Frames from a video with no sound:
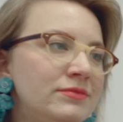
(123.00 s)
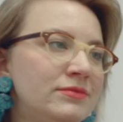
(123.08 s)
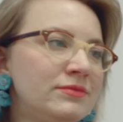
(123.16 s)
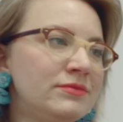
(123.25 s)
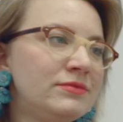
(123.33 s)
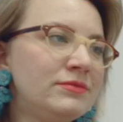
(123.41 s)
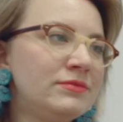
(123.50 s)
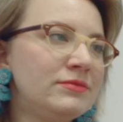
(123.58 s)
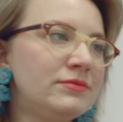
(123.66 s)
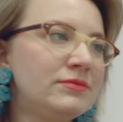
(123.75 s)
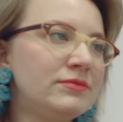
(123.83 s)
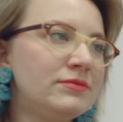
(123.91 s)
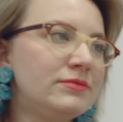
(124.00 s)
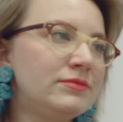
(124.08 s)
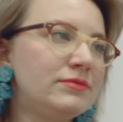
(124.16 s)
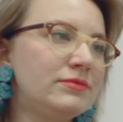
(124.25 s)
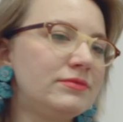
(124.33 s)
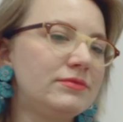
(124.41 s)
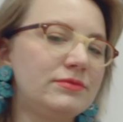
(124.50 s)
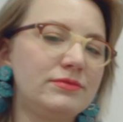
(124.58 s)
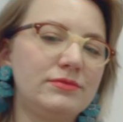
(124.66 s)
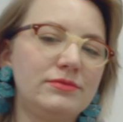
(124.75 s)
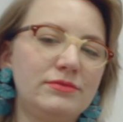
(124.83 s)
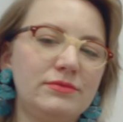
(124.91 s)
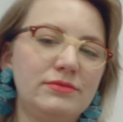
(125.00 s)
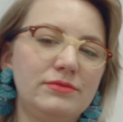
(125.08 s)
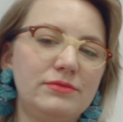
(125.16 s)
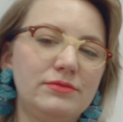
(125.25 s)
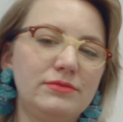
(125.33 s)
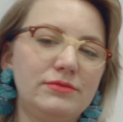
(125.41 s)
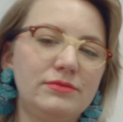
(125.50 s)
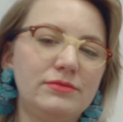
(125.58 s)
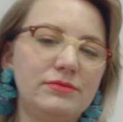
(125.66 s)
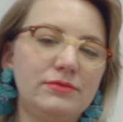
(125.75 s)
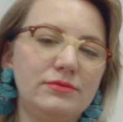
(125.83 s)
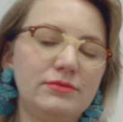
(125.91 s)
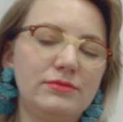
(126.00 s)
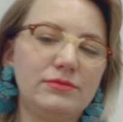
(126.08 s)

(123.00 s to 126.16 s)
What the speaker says: This person isn't speaking.